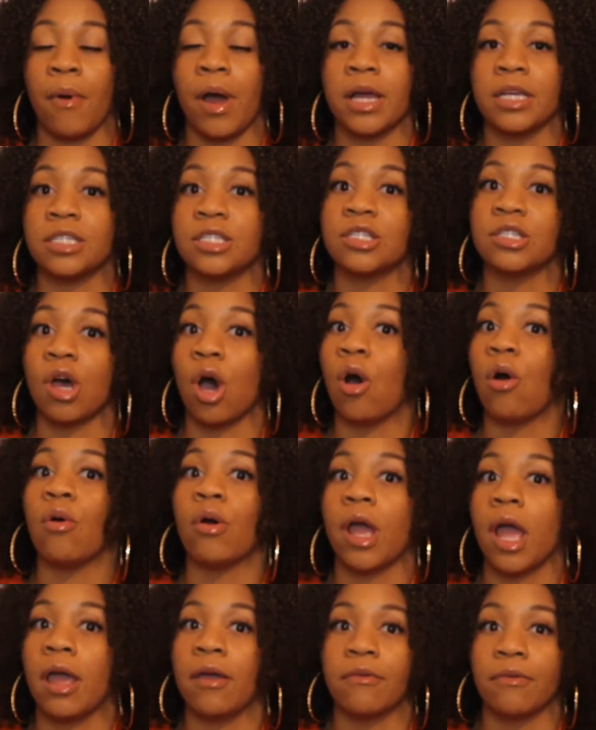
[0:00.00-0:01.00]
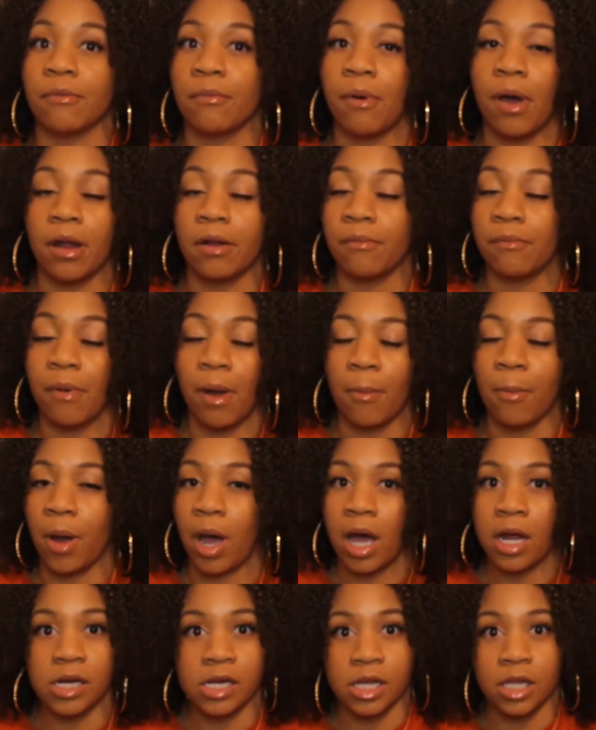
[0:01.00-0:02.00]
soul came from out of my
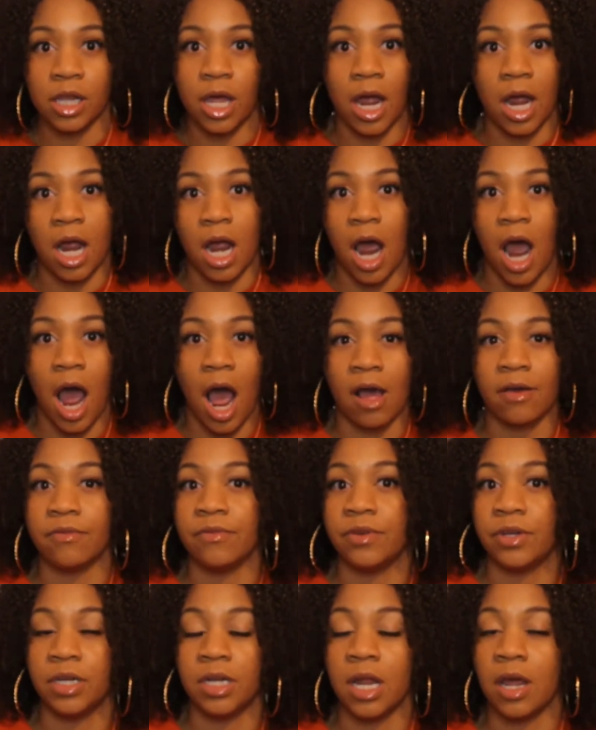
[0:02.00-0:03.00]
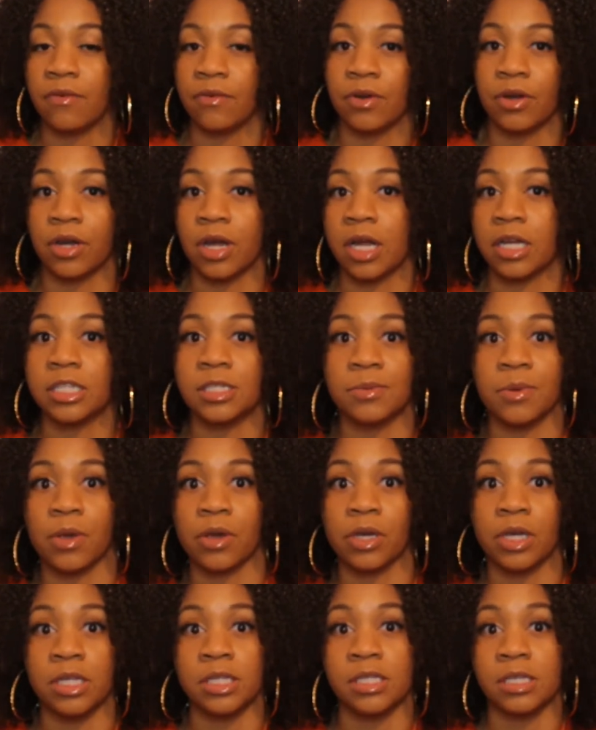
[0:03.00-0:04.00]
body. Like, I've never
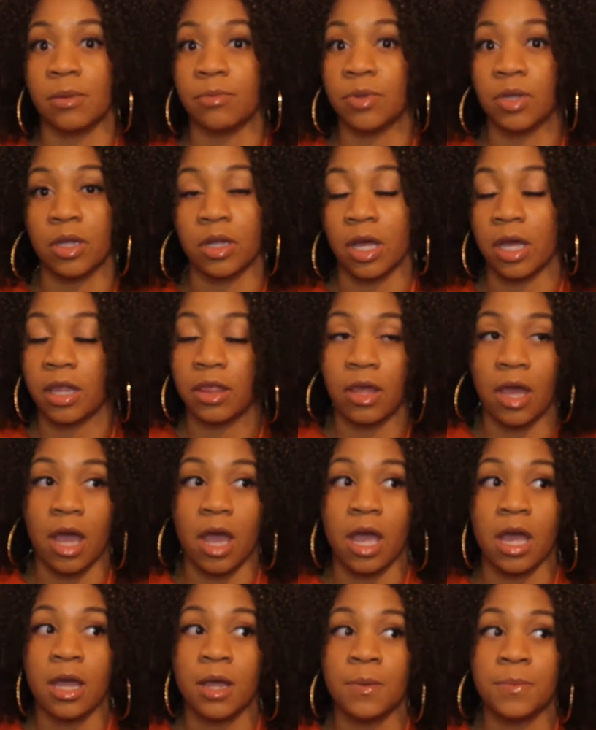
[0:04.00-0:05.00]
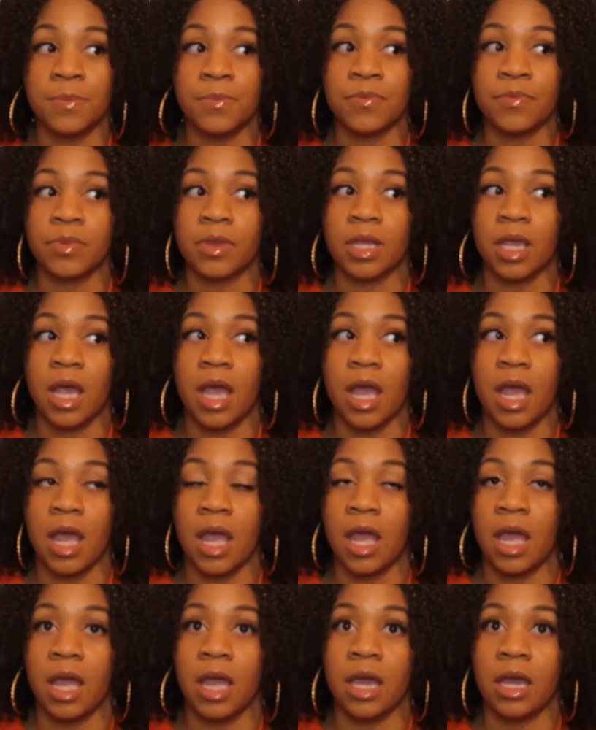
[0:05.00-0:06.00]
experienced something like that.
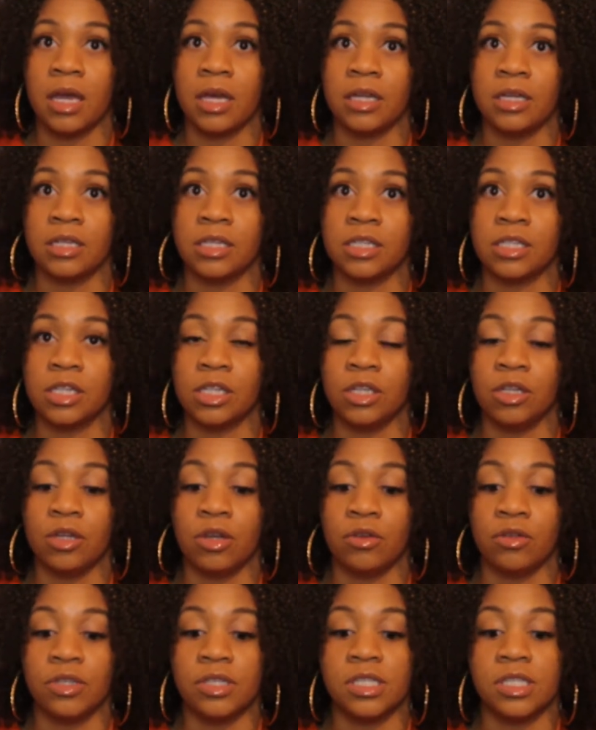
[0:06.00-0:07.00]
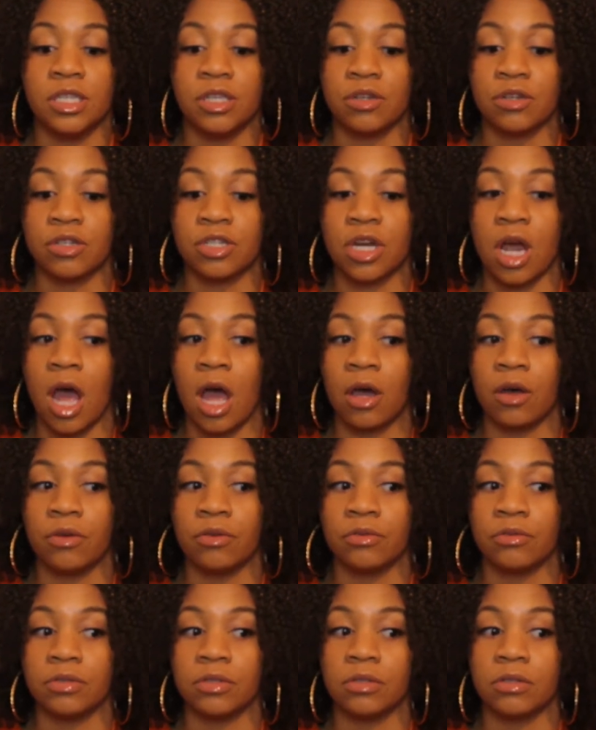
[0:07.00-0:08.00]
And you see your
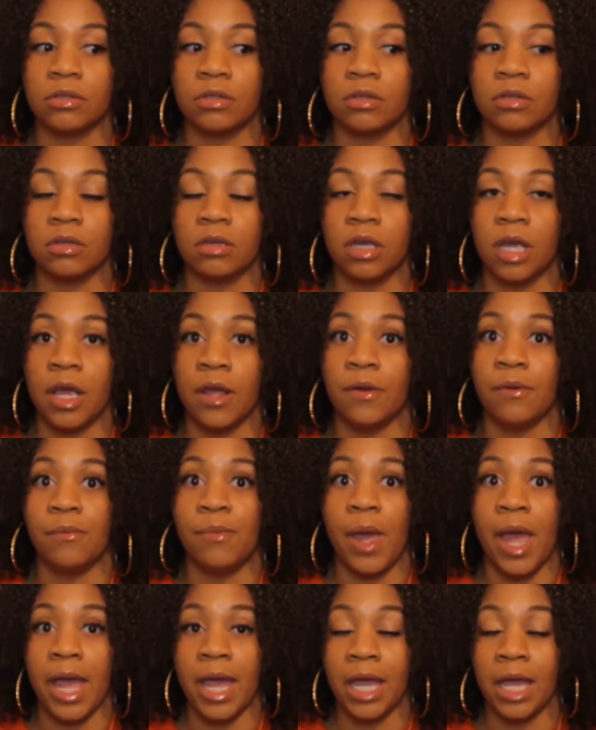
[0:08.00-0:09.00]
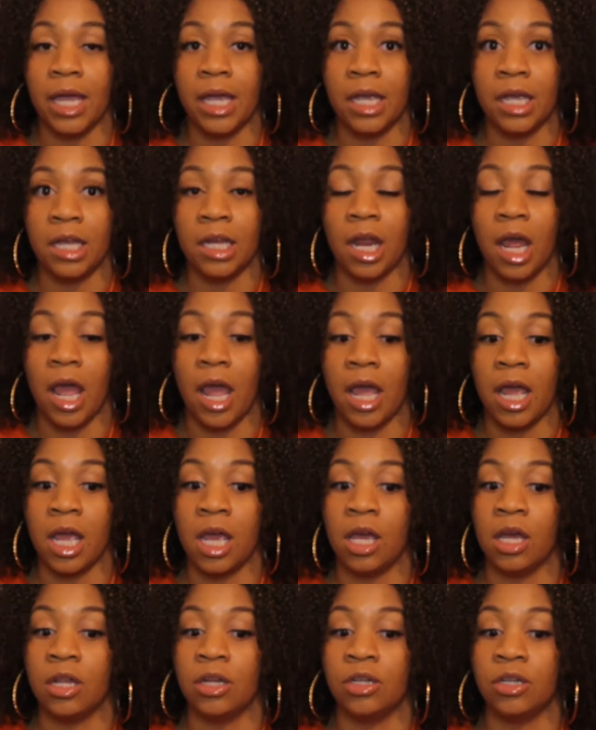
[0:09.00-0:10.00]
child in pain
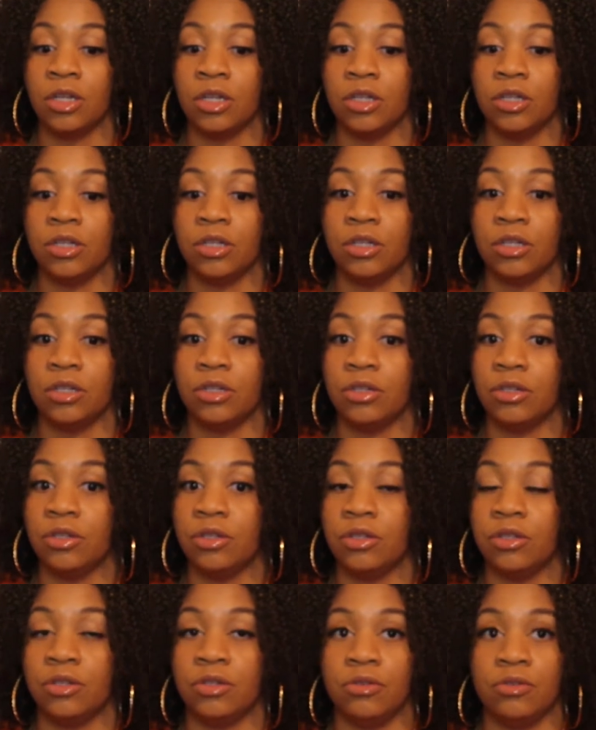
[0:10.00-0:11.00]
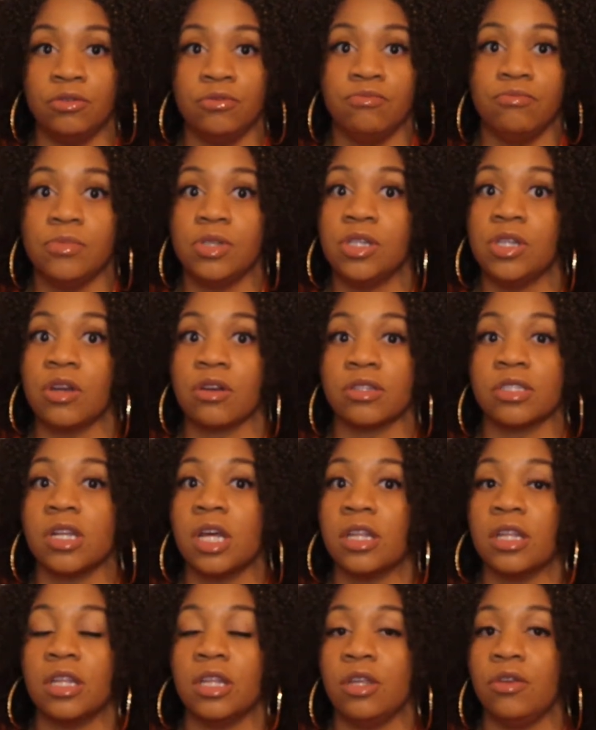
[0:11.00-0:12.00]
and there's
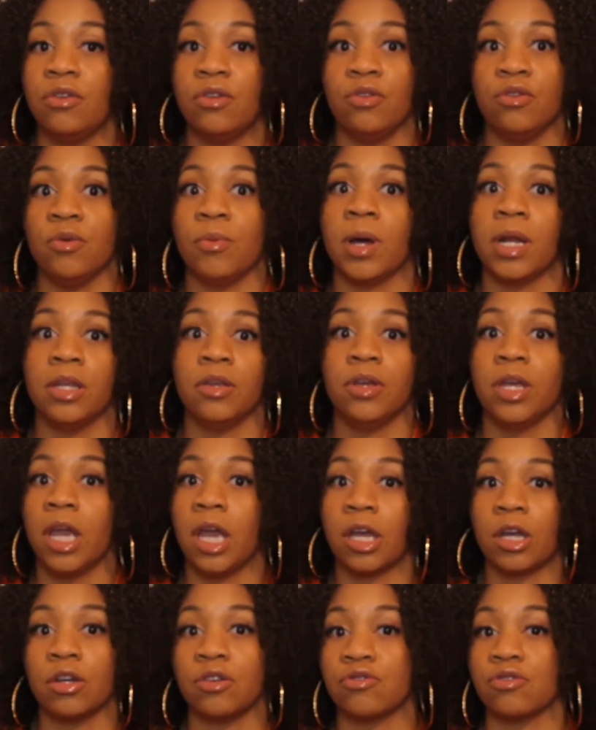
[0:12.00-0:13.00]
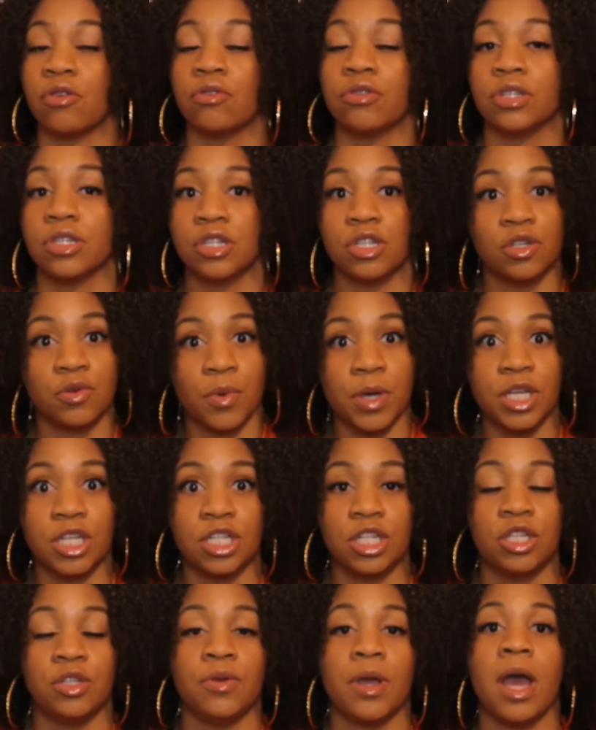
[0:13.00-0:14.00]
nothing that you can do about it. You can't control the
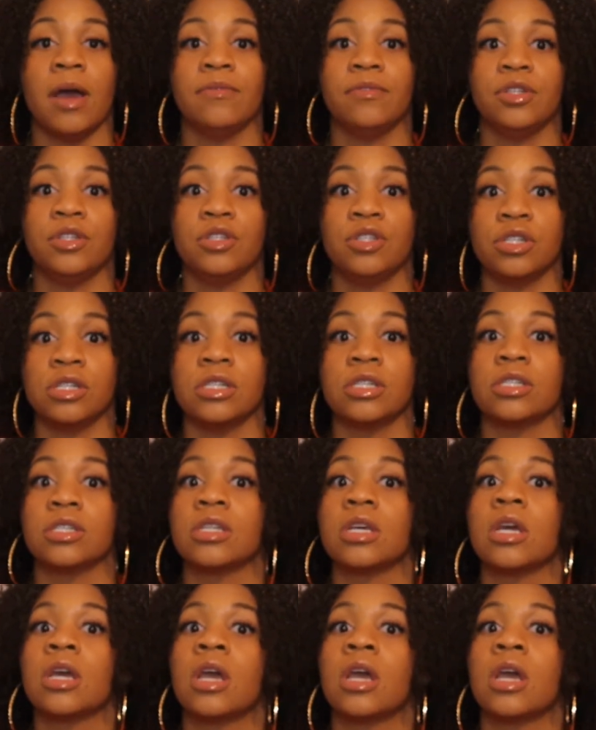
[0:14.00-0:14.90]
situation. You have to just